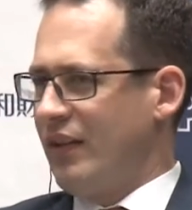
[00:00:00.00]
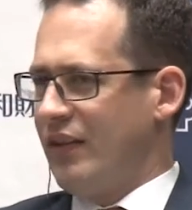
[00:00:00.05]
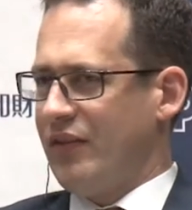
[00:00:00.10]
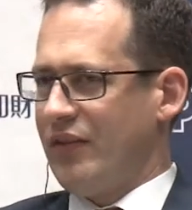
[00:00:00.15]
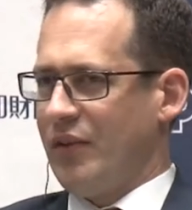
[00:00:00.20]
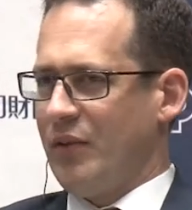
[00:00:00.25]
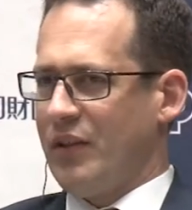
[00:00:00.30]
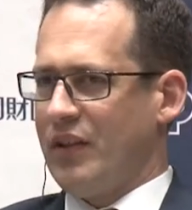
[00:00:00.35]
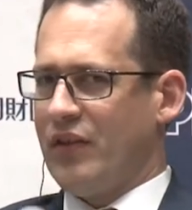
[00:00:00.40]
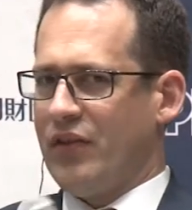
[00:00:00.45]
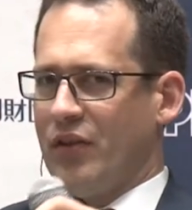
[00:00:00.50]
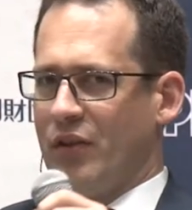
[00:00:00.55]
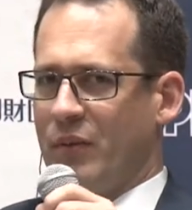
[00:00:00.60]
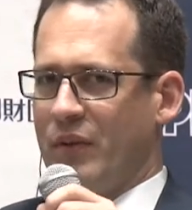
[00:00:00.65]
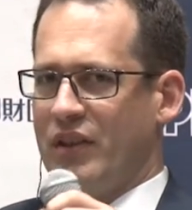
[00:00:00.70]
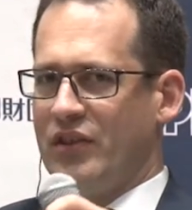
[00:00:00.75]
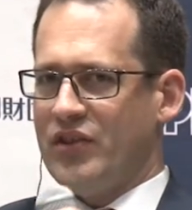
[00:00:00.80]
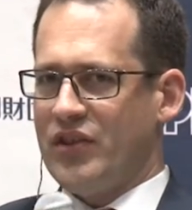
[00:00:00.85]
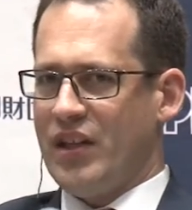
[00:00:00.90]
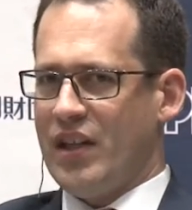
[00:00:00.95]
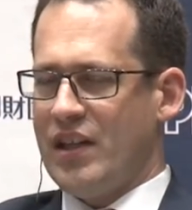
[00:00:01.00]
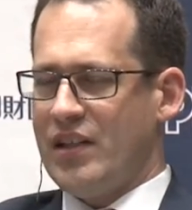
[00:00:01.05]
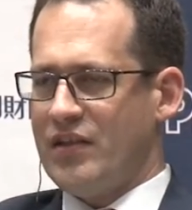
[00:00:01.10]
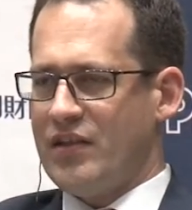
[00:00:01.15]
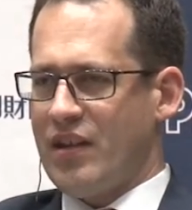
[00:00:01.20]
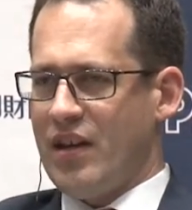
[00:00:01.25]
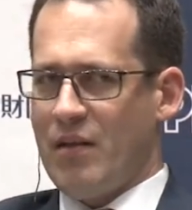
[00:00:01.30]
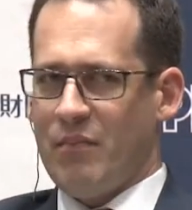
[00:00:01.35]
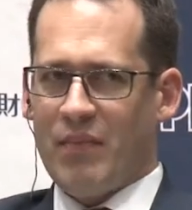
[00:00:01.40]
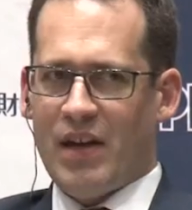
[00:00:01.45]
So until we
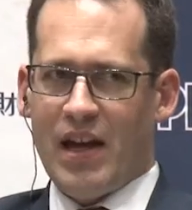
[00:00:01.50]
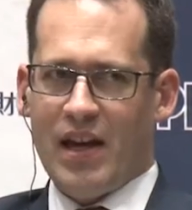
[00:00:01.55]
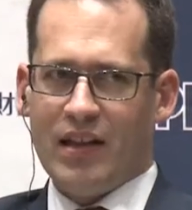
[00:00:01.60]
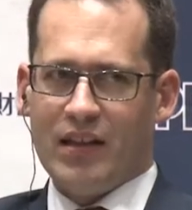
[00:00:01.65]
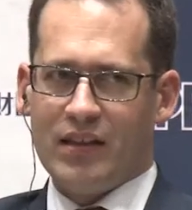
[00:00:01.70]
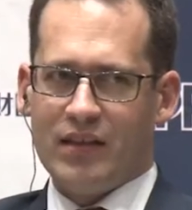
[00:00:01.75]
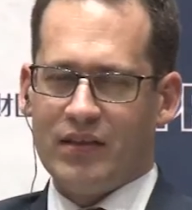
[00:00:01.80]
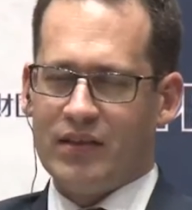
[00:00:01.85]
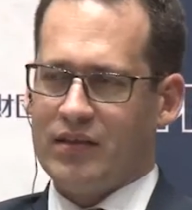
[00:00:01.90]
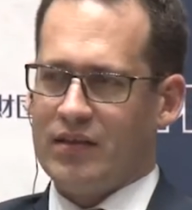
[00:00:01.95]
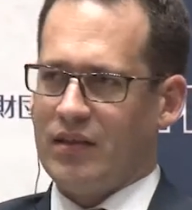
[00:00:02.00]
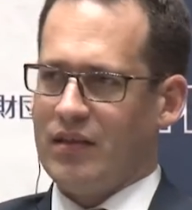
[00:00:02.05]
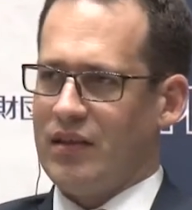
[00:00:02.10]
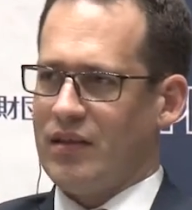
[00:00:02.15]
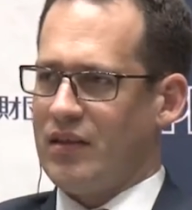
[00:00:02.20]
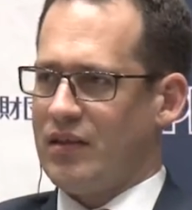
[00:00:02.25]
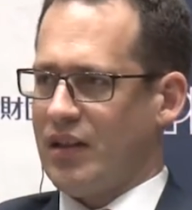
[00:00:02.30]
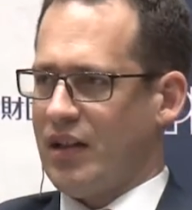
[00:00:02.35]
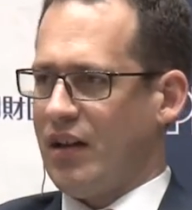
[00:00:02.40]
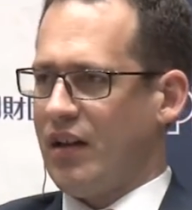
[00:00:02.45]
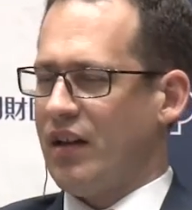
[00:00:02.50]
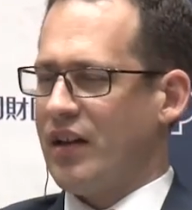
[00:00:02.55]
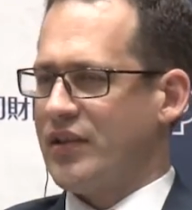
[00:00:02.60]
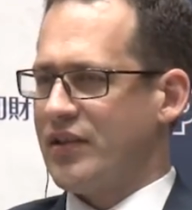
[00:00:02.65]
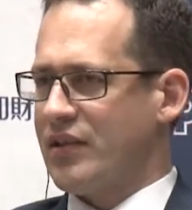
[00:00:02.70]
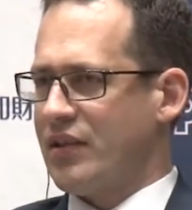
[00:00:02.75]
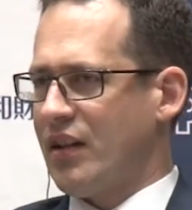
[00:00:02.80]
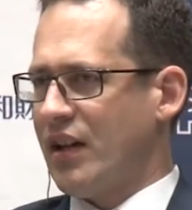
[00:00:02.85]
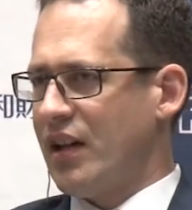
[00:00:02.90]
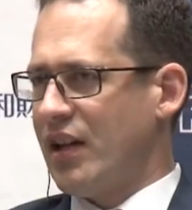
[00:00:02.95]
change that balance so that the
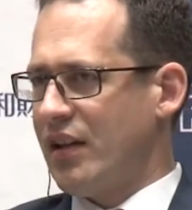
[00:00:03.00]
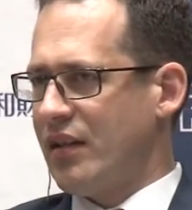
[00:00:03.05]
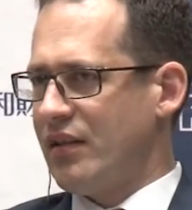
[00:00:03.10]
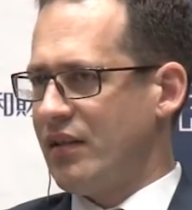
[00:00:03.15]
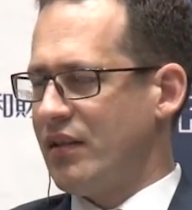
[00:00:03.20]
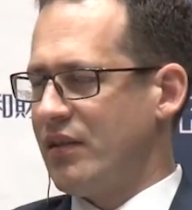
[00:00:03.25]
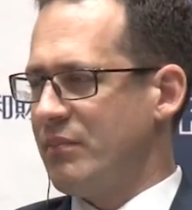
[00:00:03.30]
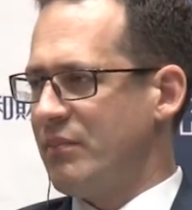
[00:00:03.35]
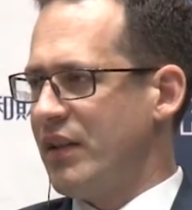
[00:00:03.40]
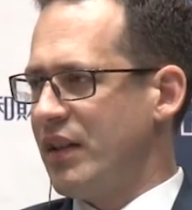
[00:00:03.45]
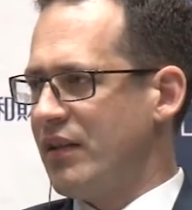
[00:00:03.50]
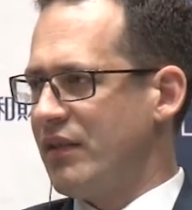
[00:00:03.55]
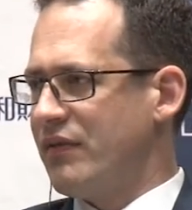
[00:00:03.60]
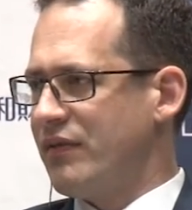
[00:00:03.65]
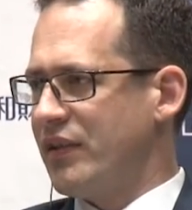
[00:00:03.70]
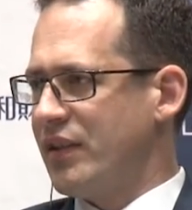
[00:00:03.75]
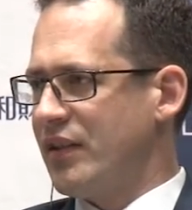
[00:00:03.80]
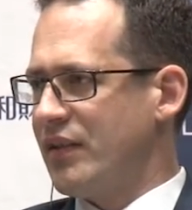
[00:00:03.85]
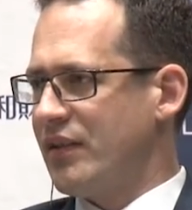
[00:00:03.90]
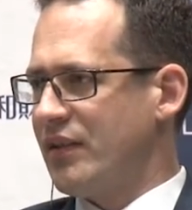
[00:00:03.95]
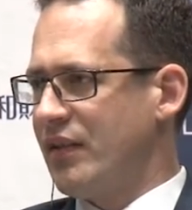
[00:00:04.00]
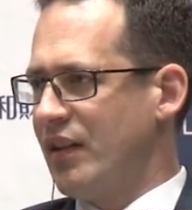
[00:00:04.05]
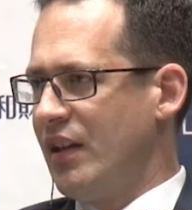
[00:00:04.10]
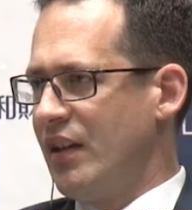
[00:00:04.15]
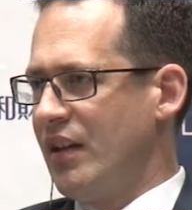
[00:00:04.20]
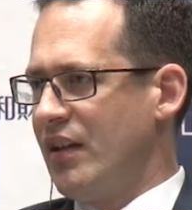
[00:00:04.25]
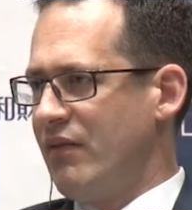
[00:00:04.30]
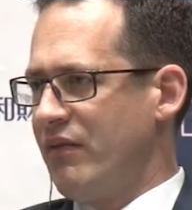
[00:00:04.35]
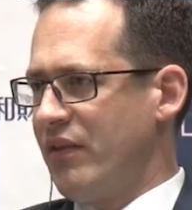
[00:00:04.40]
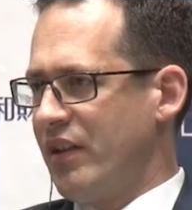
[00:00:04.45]
costs are higher than the benefits
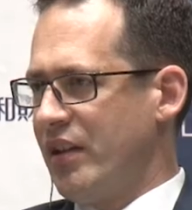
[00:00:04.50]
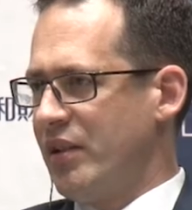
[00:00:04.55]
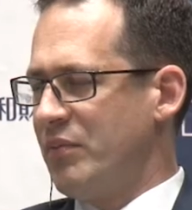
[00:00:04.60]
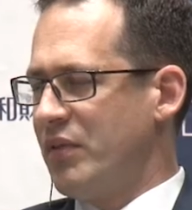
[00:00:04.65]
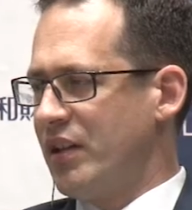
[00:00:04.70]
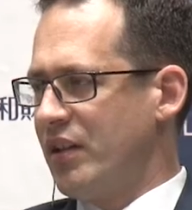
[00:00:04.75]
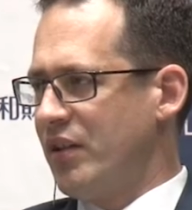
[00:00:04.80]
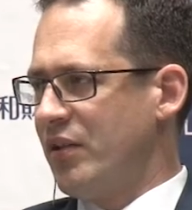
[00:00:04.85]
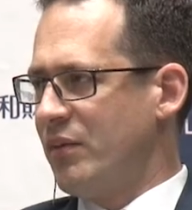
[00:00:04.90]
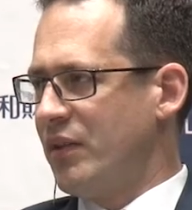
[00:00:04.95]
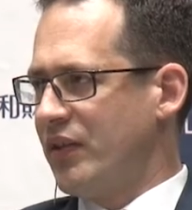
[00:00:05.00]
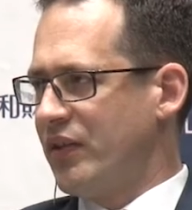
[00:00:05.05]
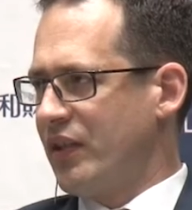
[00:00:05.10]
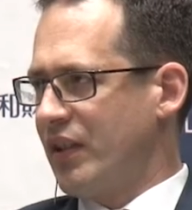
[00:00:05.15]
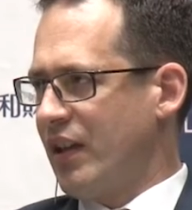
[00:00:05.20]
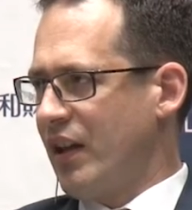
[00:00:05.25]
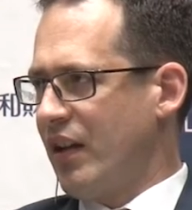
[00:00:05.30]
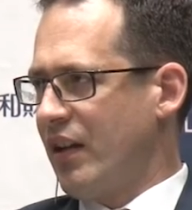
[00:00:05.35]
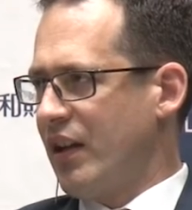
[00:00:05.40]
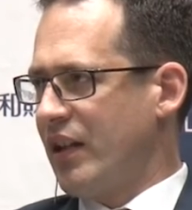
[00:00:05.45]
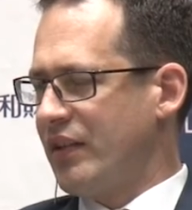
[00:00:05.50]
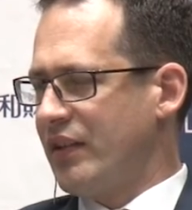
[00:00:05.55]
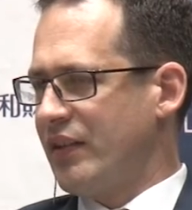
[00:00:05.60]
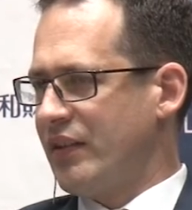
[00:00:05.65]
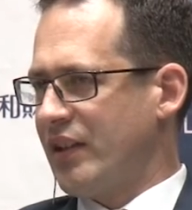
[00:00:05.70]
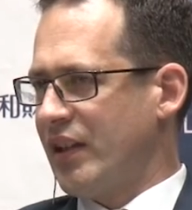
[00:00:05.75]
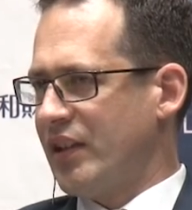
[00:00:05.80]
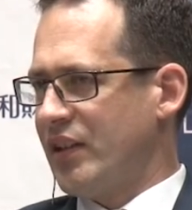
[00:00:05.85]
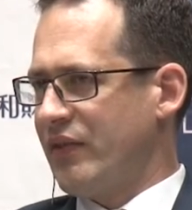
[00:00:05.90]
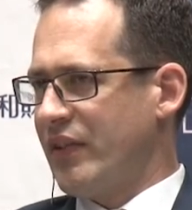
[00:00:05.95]
for anybody who wants to carry out
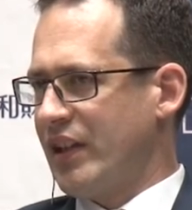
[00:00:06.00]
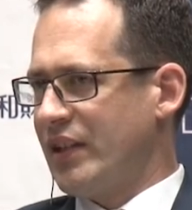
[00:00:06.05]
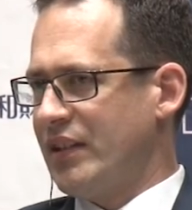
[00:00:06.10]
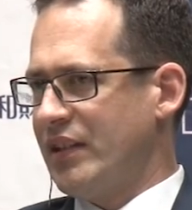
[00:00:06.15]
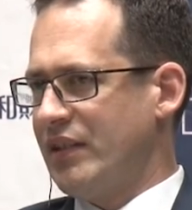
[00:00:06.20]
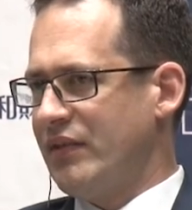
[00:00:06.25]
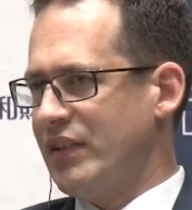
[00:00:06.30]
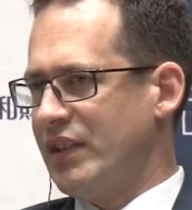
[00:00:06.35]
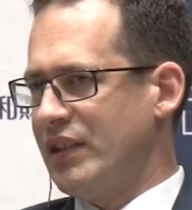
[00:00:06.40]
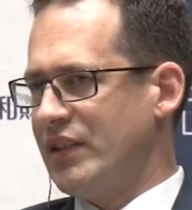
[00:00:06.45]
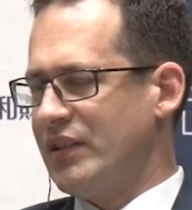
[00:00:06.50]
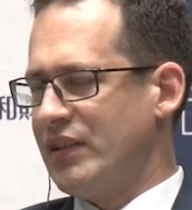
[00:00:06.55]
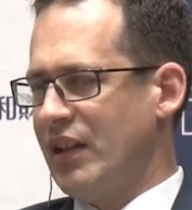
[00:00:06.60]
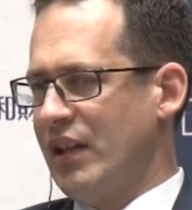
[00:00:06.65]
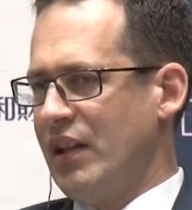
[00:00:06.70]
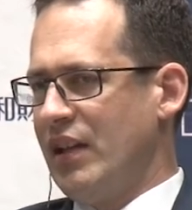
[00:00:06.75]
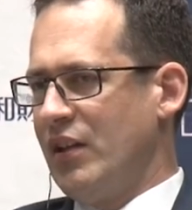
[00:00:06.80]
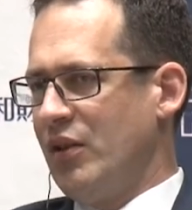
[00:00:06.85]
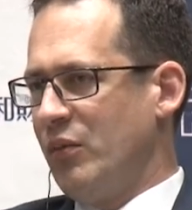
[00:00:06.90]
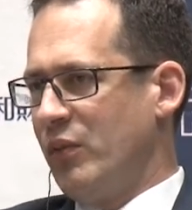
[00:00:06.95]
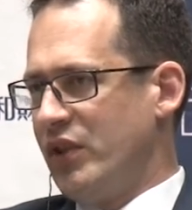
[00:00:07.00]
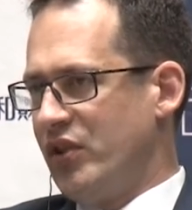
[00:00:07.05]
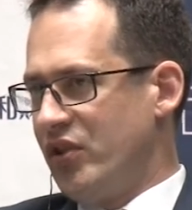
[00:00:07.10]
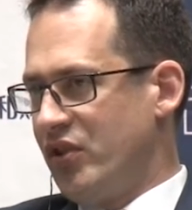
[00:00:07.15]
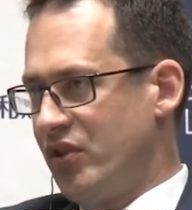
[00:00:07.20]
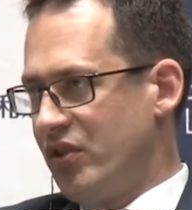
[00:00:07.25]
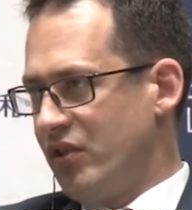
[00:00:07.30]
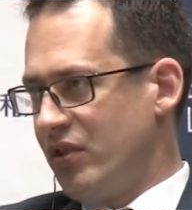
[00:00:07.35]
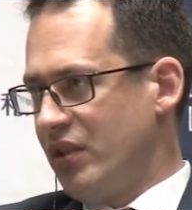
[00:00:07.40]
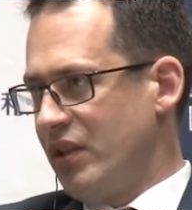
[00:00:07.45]
these kinds of activities, we
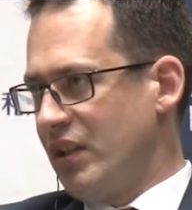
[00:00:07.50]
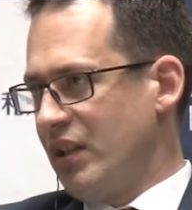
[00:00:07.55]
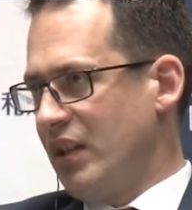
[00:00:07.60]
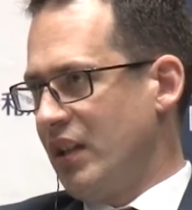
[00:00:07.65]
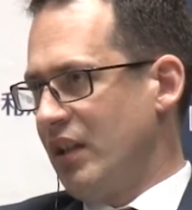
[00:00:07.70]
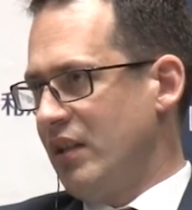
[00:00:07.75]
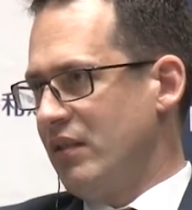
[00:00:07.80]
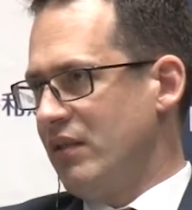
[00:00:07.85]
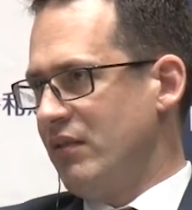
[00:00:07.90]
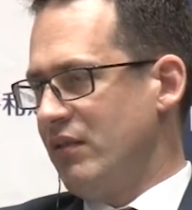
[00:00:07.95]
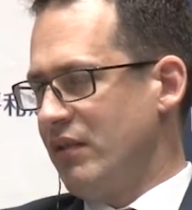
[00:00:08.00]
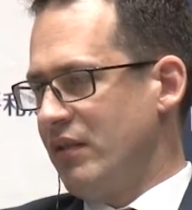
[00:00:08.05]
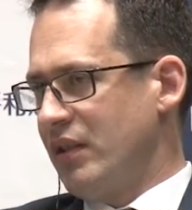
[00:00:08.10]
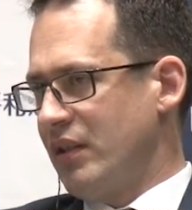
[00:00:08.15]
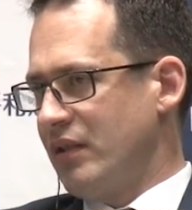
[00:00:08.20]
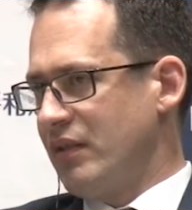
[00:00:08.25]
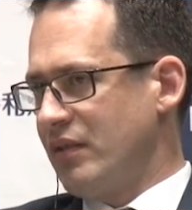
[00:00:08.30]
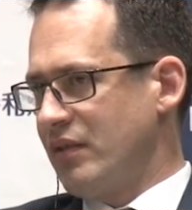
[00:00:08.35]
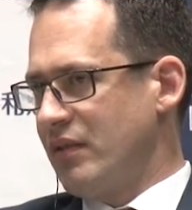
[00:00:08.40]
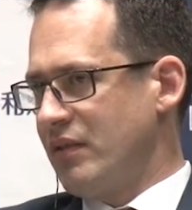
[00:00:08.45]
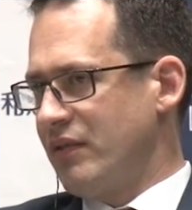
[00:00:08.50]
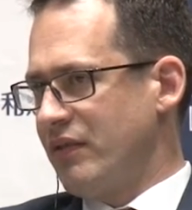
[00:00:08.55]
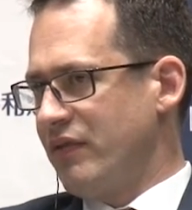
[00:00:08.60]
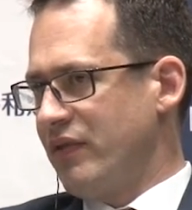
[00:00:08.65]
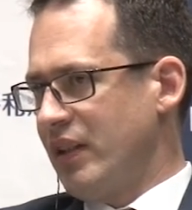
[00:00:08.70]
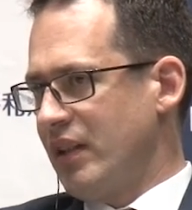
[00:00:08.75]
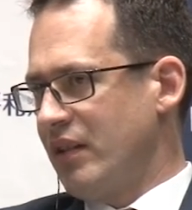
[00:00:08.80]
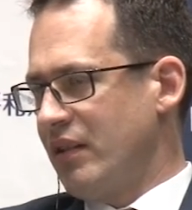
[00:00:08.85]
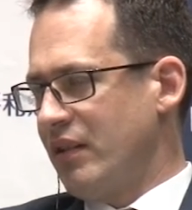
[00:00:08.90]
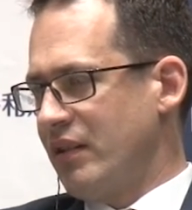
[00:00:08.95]
should and can do things to
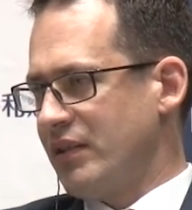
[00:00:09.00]
defend